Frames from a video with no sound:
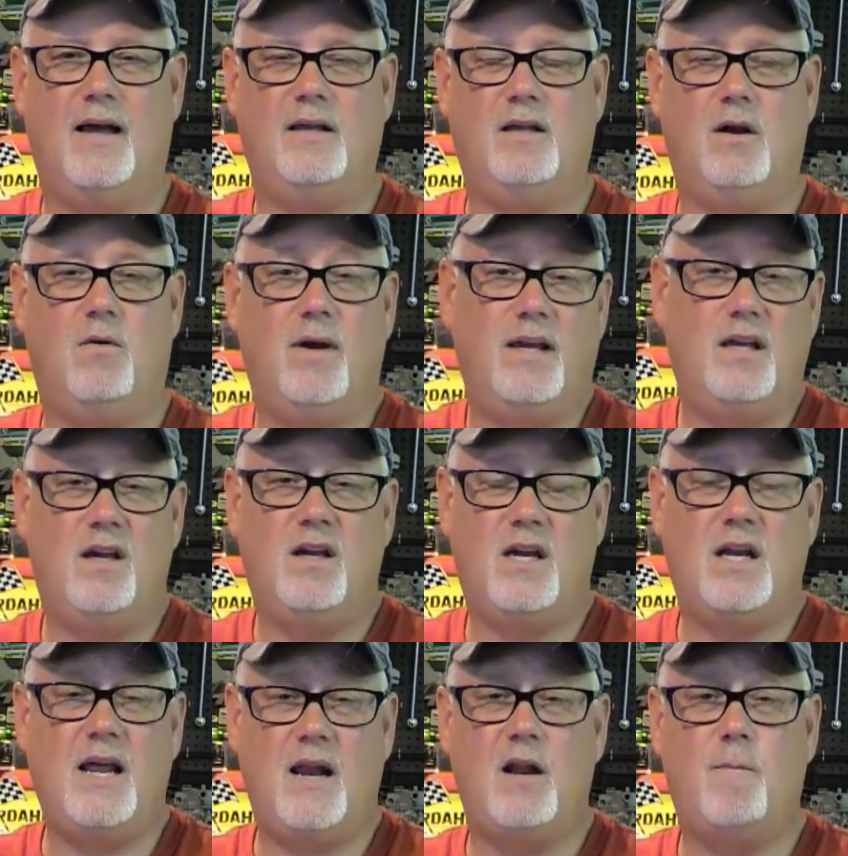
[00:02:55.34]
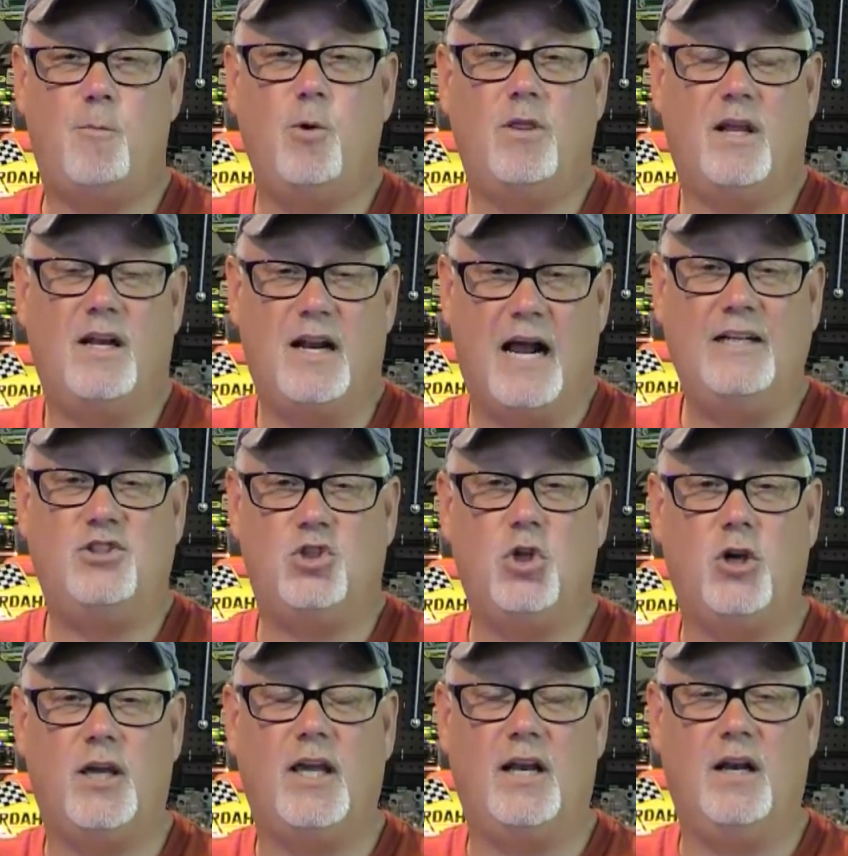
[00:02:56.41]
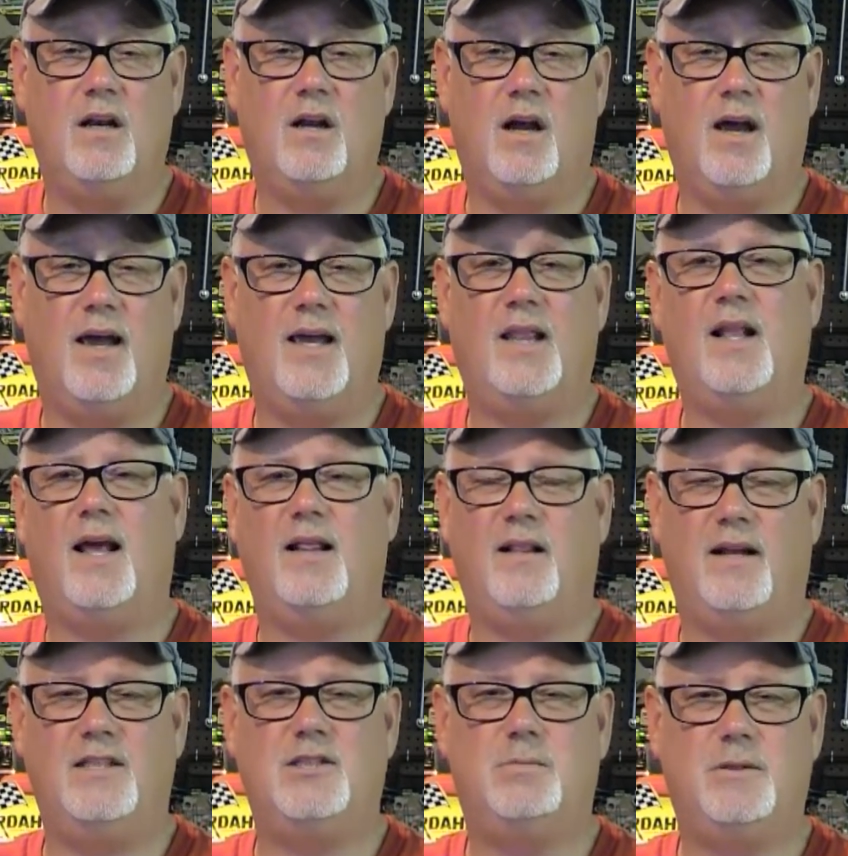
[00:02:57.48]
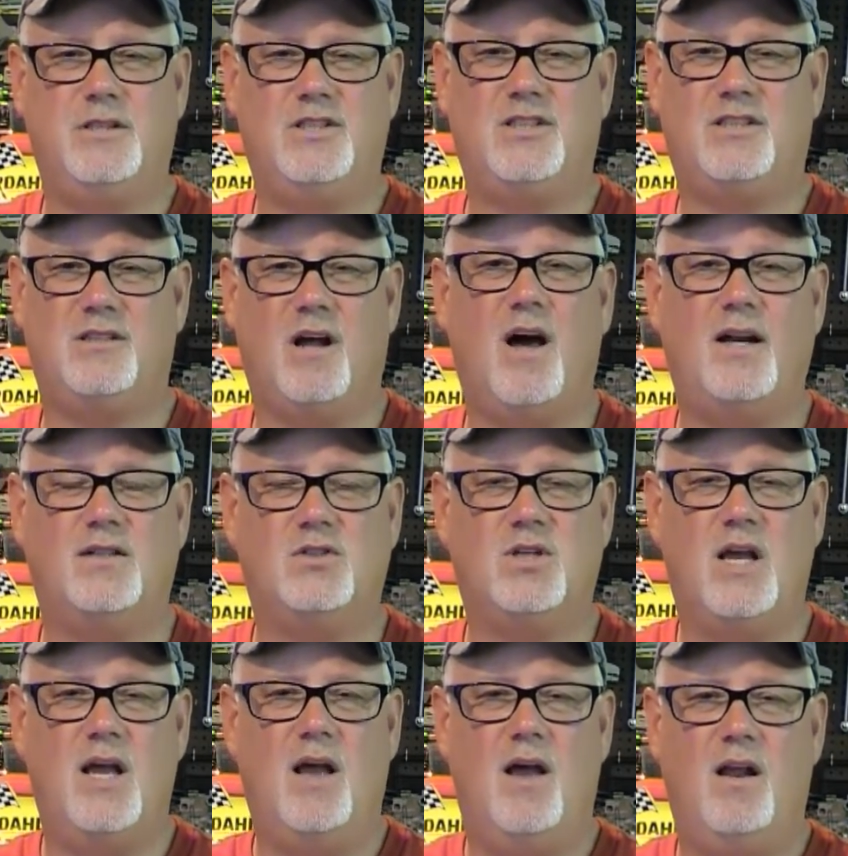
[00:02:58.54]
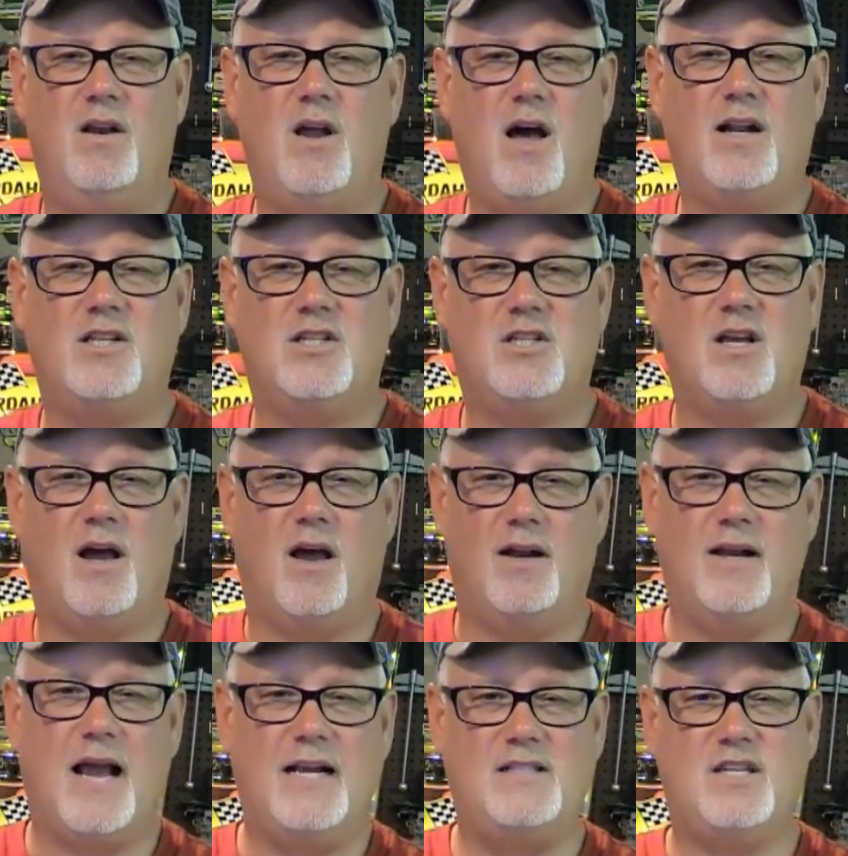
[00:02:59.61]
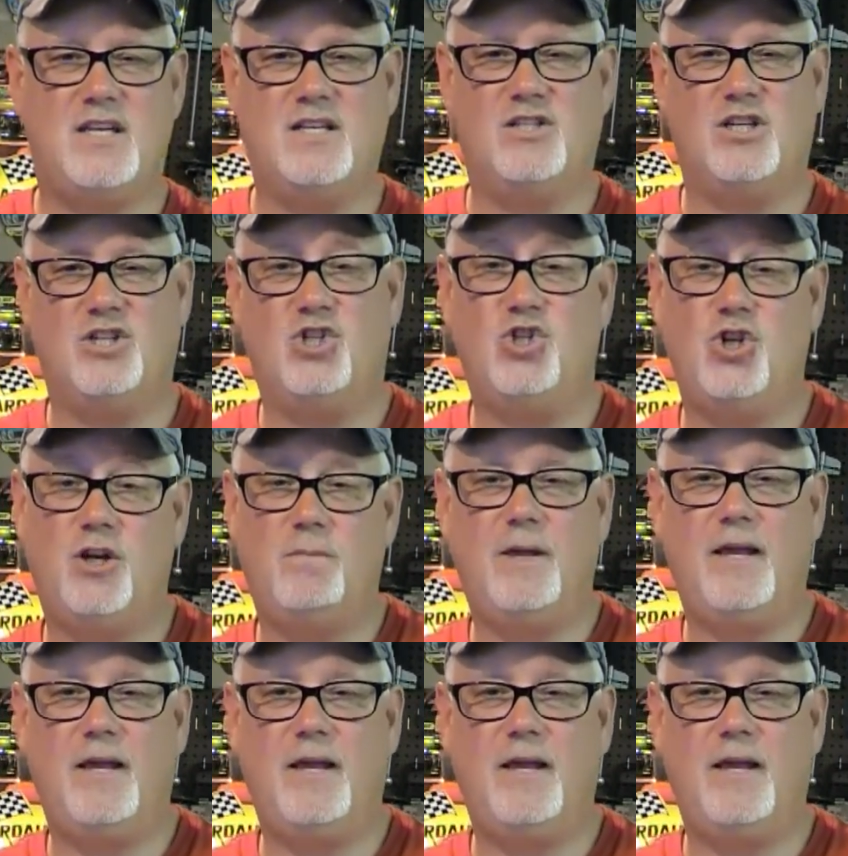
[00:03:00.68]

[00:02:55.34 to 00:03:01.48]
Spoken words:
you can end up with a nice looking headlight lens, but just not as nice as it should